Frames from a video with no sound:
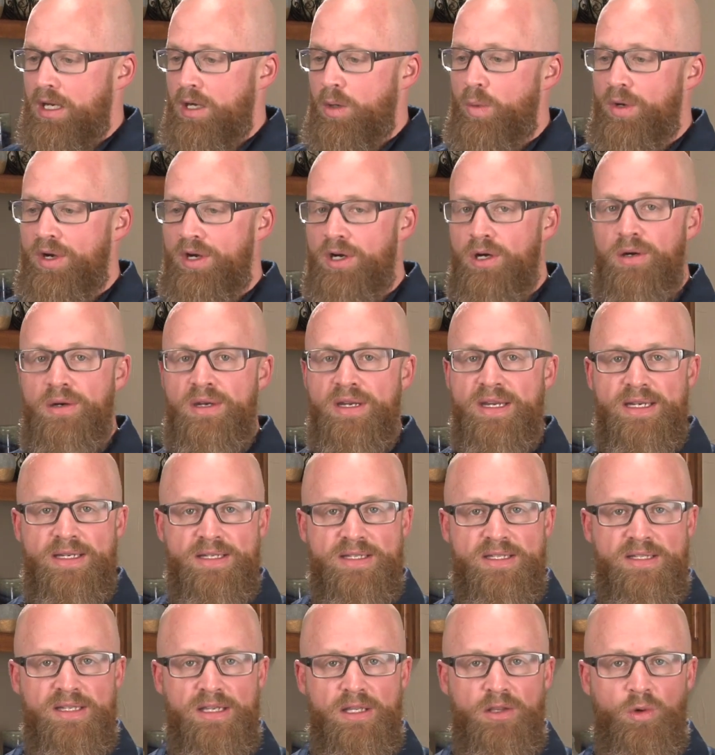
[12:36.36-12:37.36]
we don't need
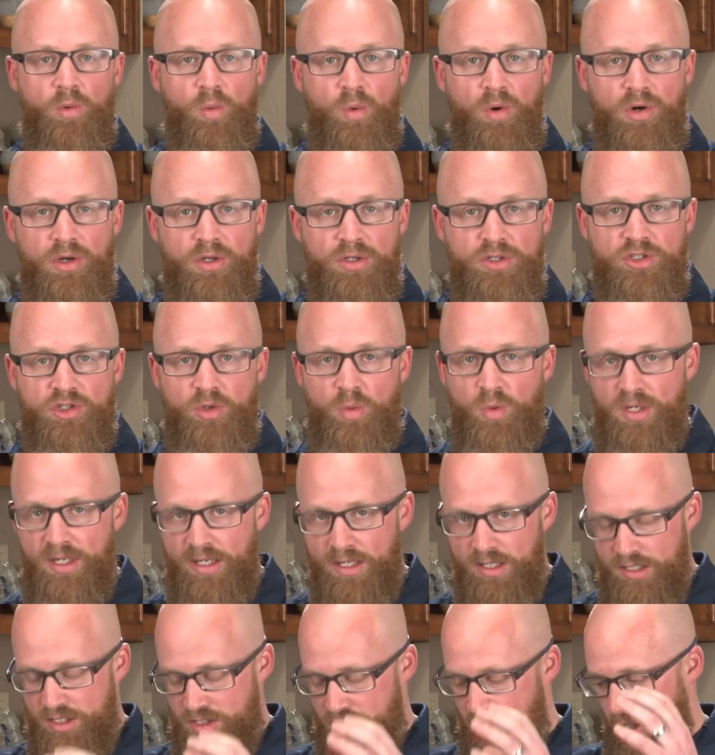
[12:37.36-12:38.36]
to see the world, so we're
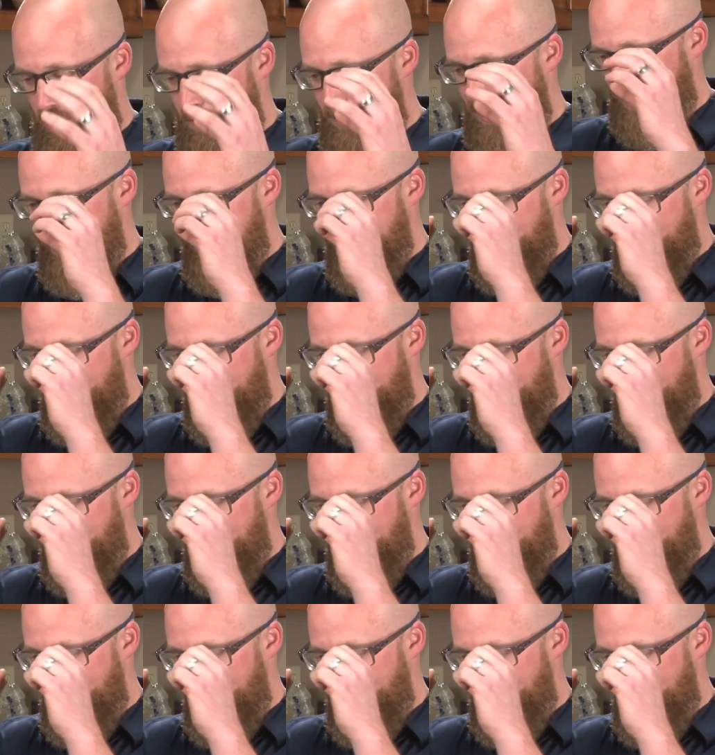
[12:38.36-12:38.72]
going to start by